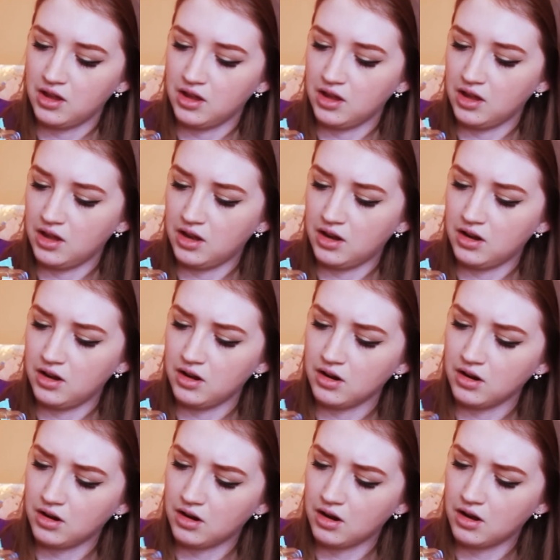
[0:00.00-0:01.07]
And
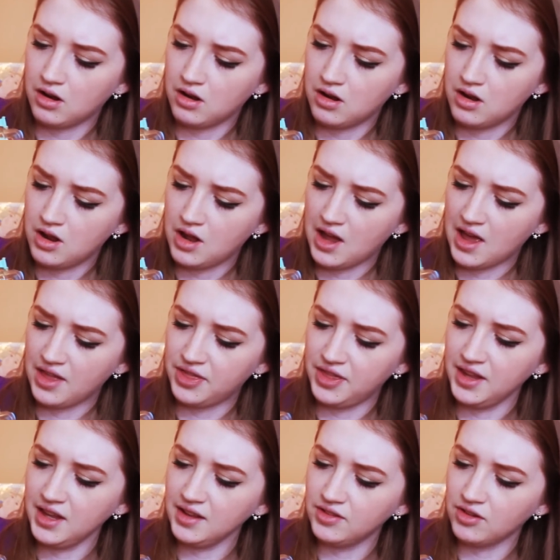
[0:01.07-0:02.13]
I
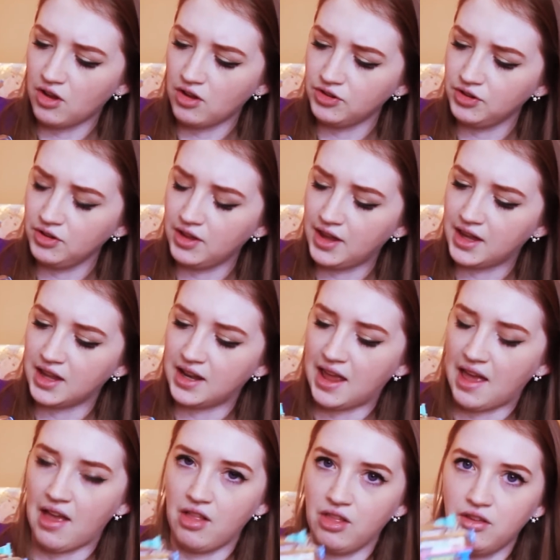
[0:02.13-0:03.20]
think it's also like an
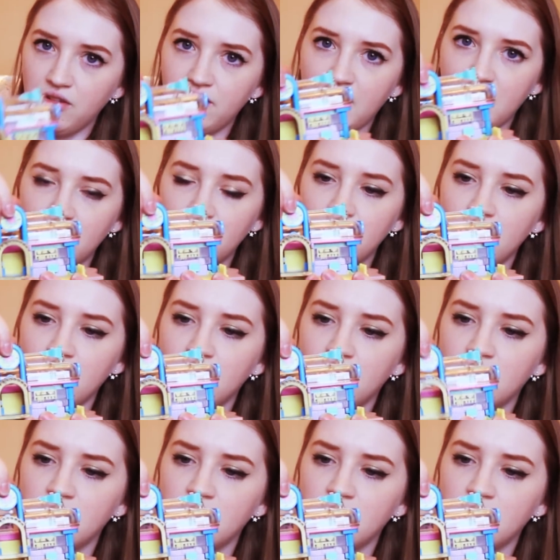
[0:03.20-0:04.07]
elevator.